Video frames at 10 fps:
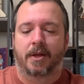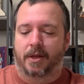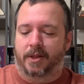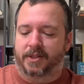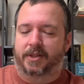
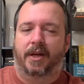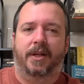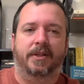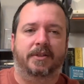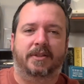This
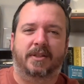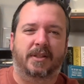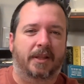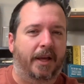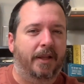side is
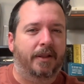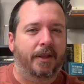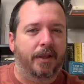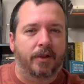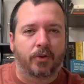
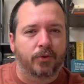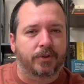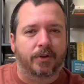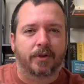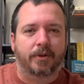slightly
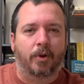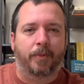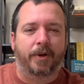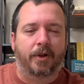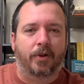looser to
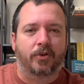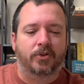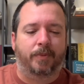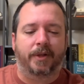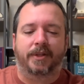open and
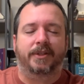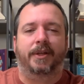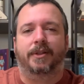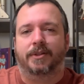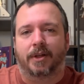close, but it doesn't
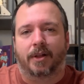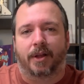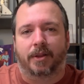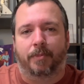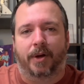get stuck
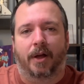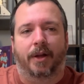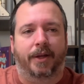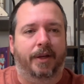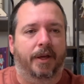like the
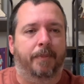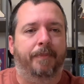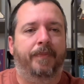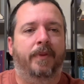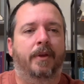Pagani
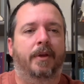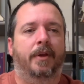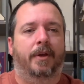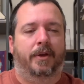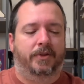did.
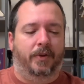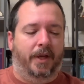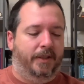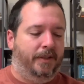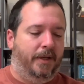So
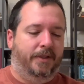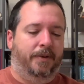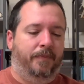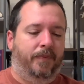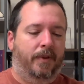that's
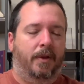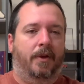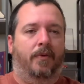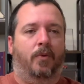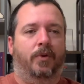awesome.
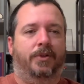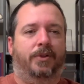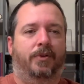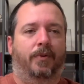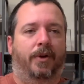Of
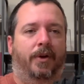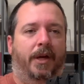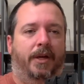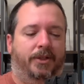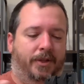course, the rear
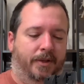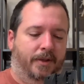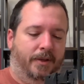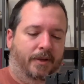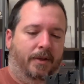hatch
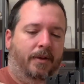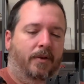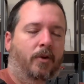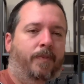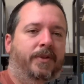
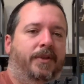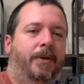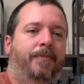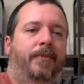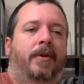opens
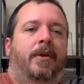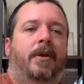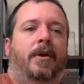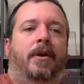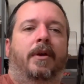up
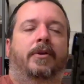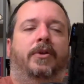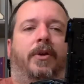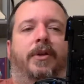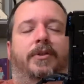so you can